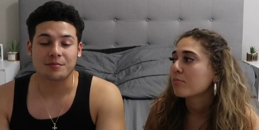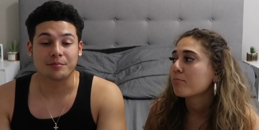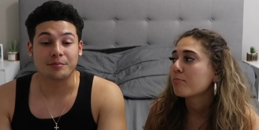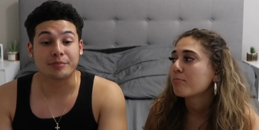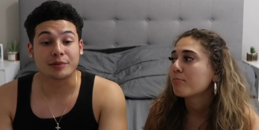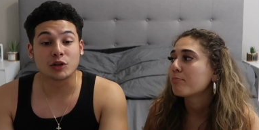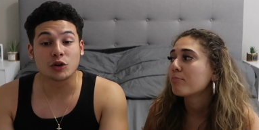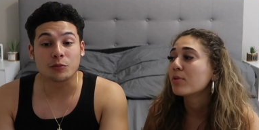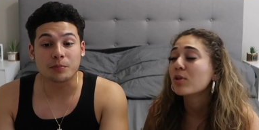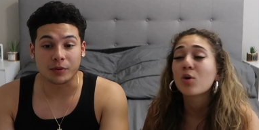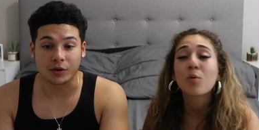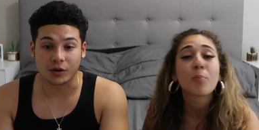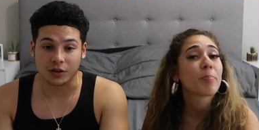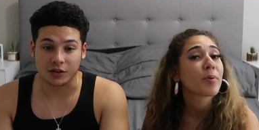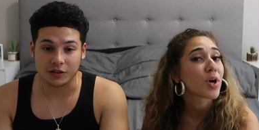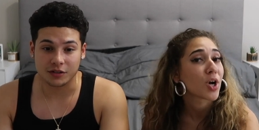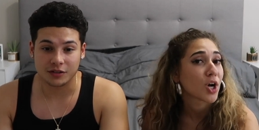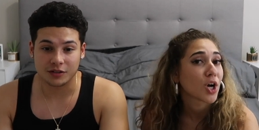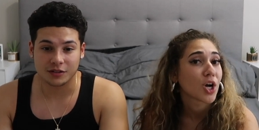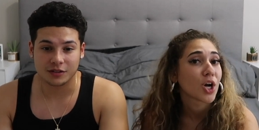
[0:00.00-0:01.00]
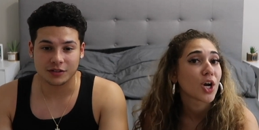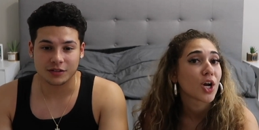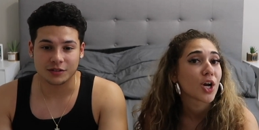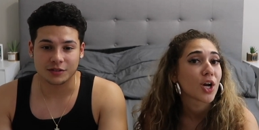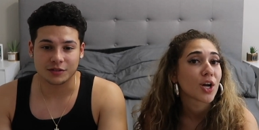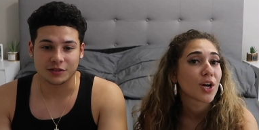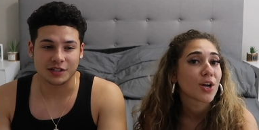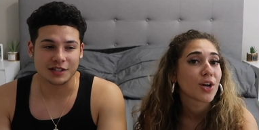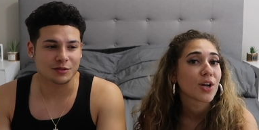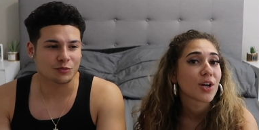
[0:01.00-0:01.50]
Speaker 1: Blooper. Blooper.
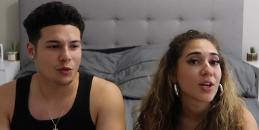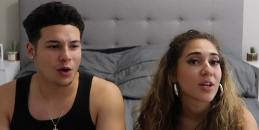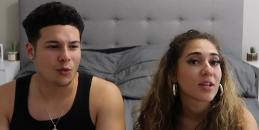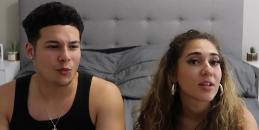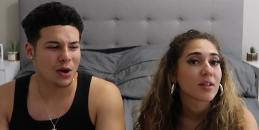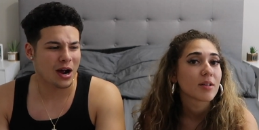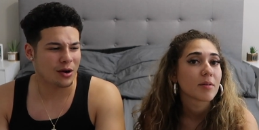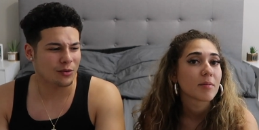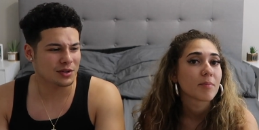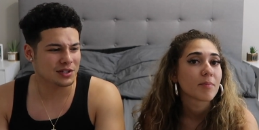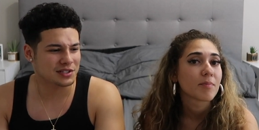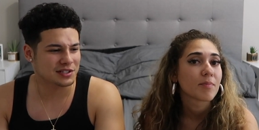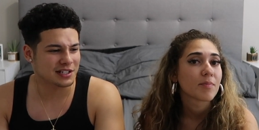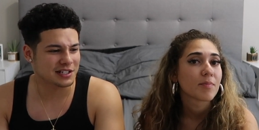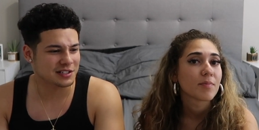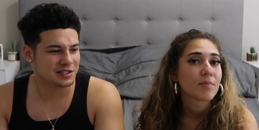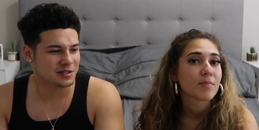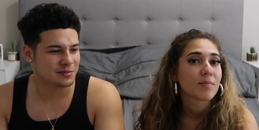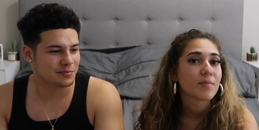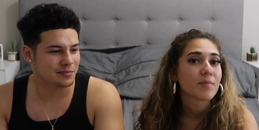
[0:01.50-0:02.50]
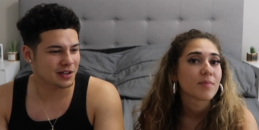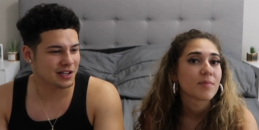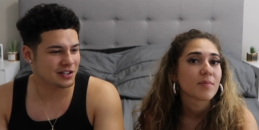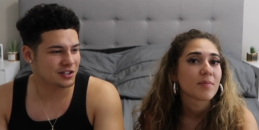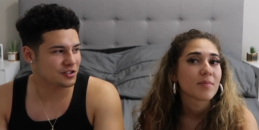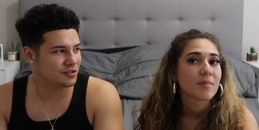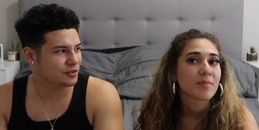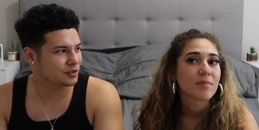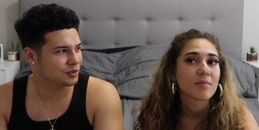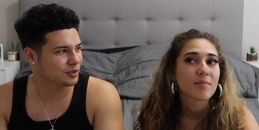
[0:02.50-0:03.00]
That, wow wow is not
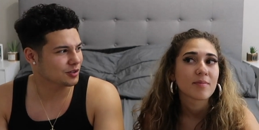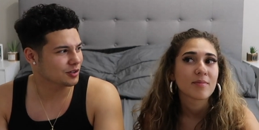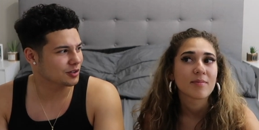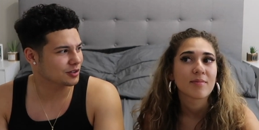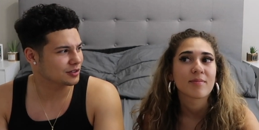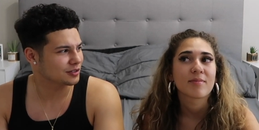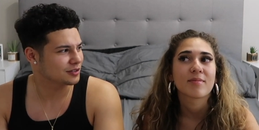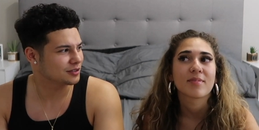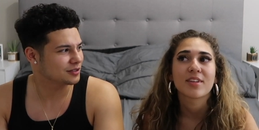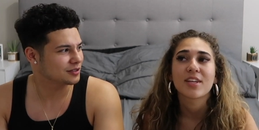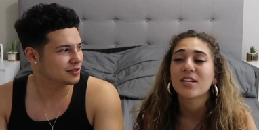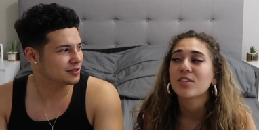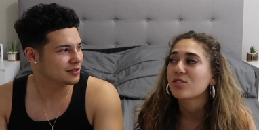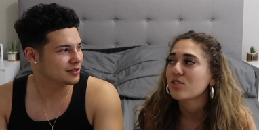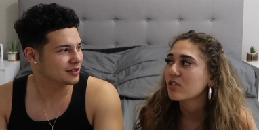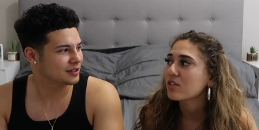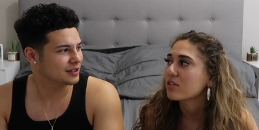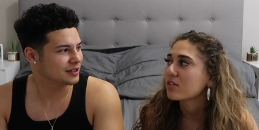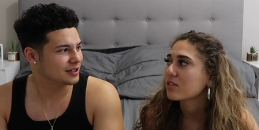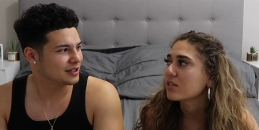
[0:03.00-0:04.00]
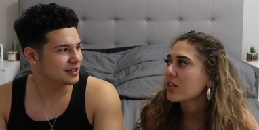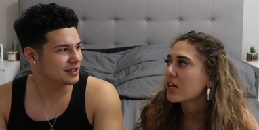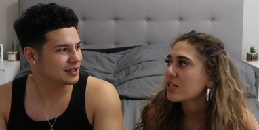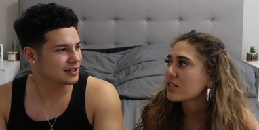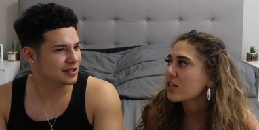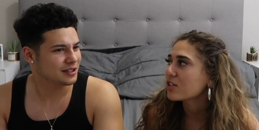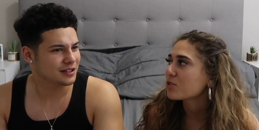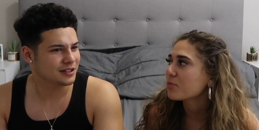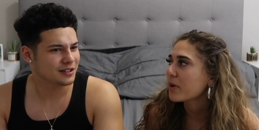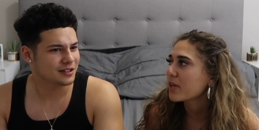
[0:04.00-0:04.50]
Spanish for dog.
Speaker 2: Yes, sir.
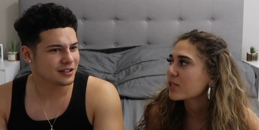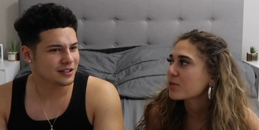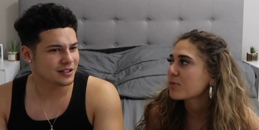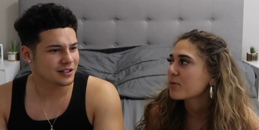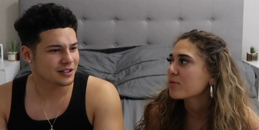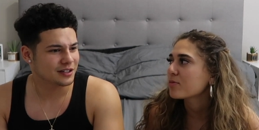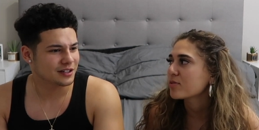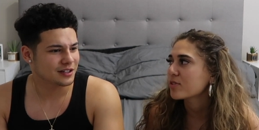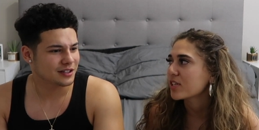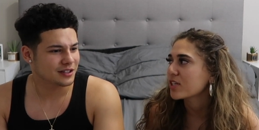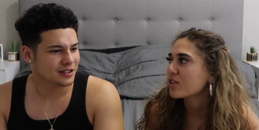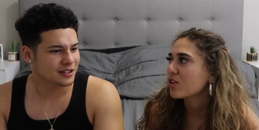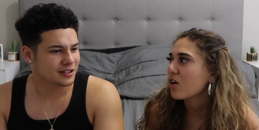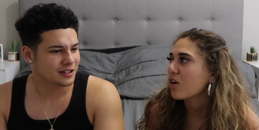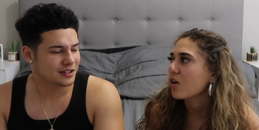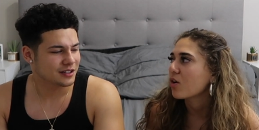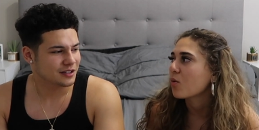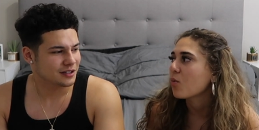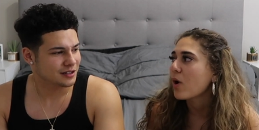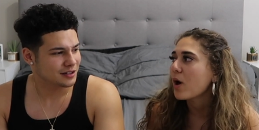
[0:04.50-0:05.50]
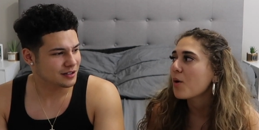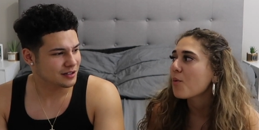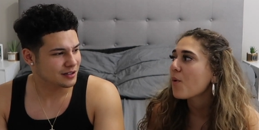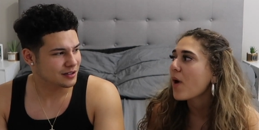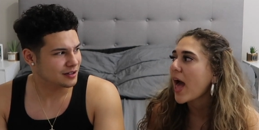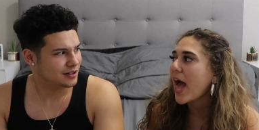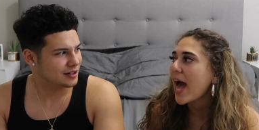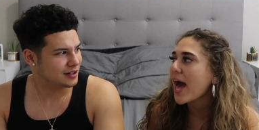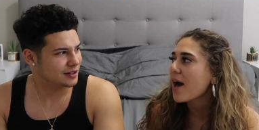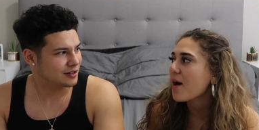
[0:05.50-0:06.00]
That's how Spanish people say dog. Wow
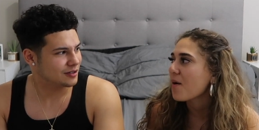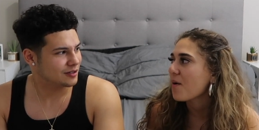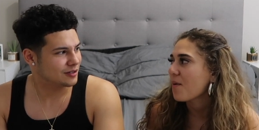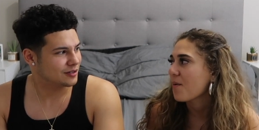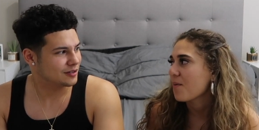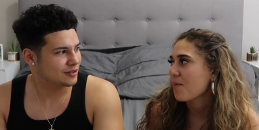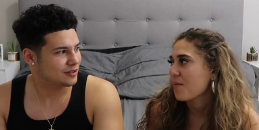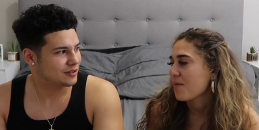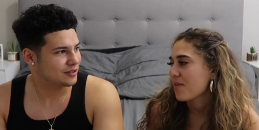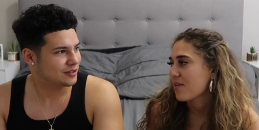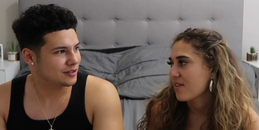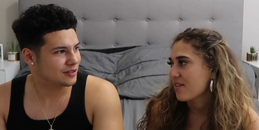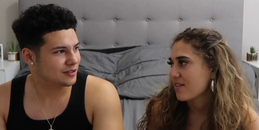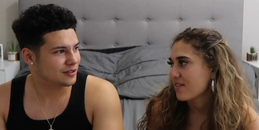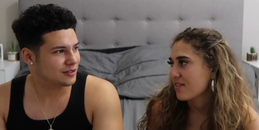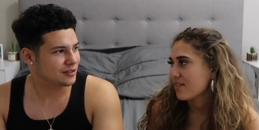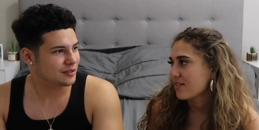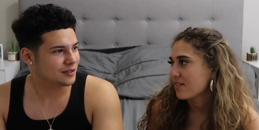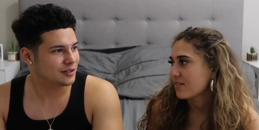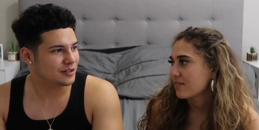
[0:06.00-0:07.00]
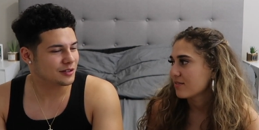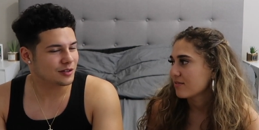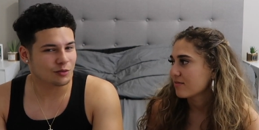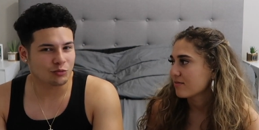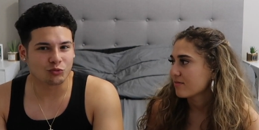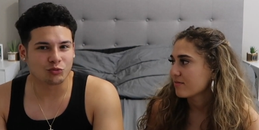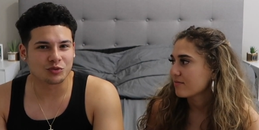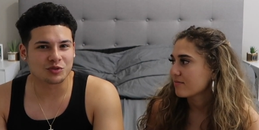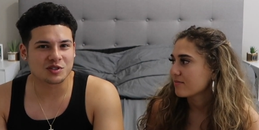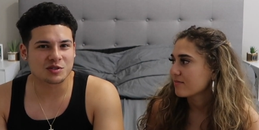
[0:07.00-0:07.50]
wow.
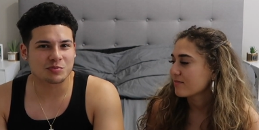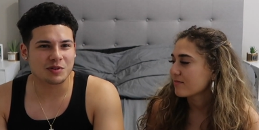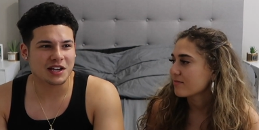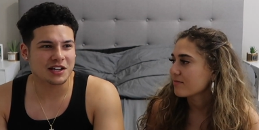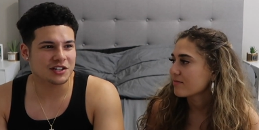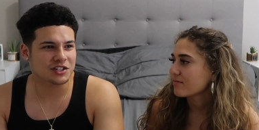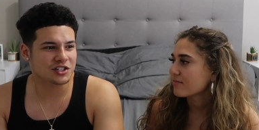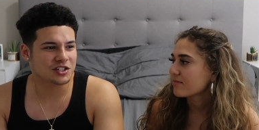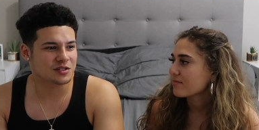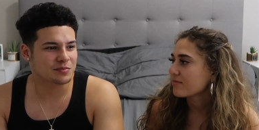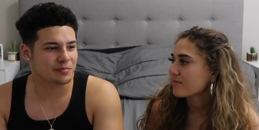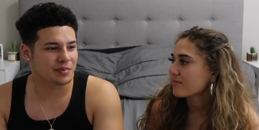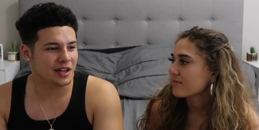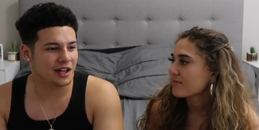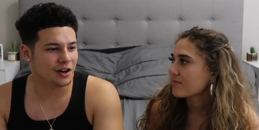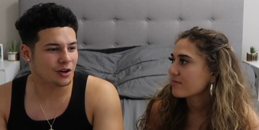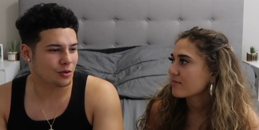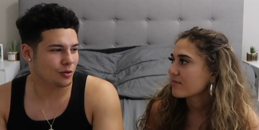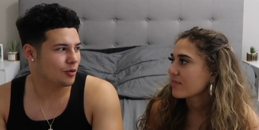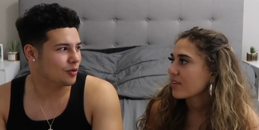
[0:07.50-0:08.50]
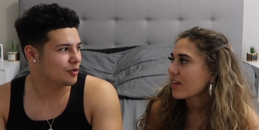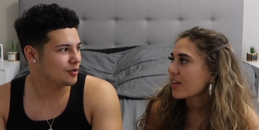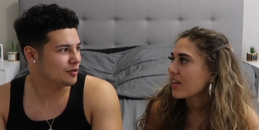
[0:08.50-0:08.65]
Speaker 1: Oh, Spanish is perro.